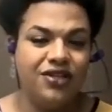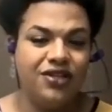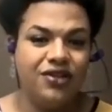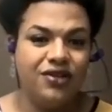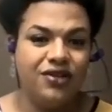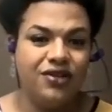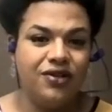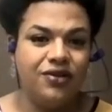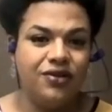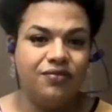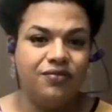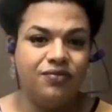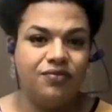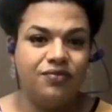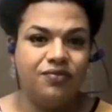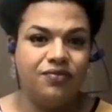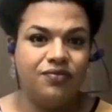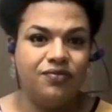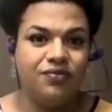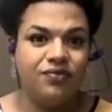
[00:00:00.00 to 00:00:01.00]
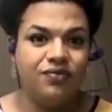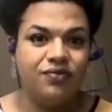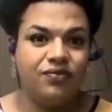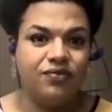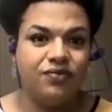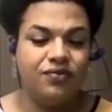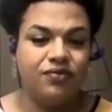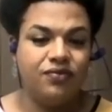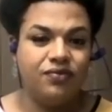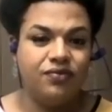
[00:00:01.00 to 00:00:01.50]

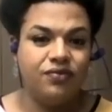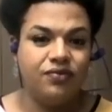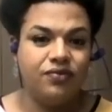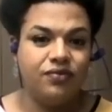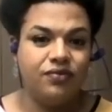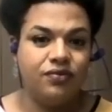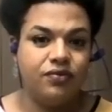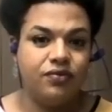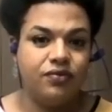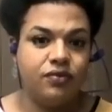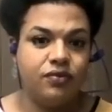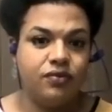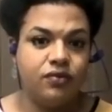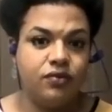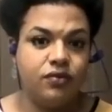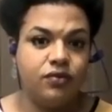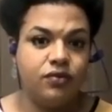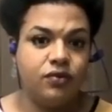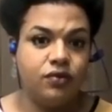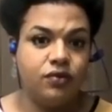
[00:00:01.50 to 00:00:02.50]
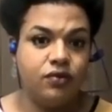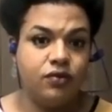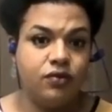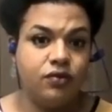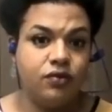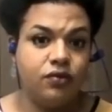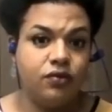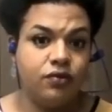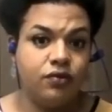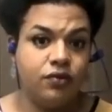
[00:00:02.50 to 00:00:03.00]

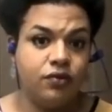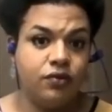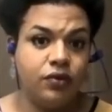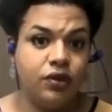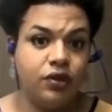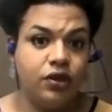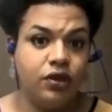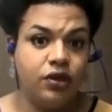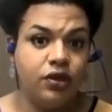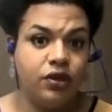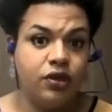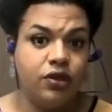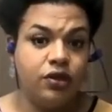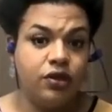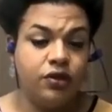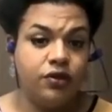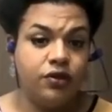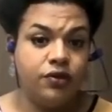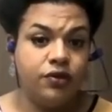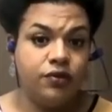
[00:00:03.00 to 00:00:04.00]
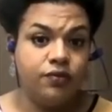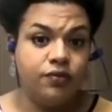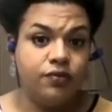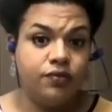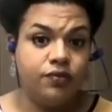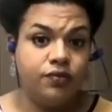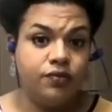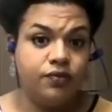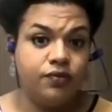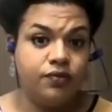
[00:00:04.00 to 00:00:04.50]

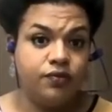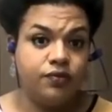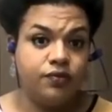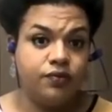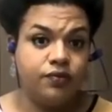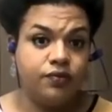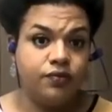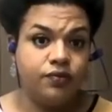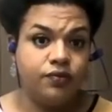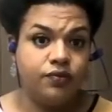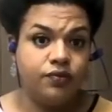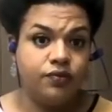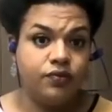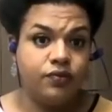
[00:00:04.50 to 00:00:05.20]
(silent)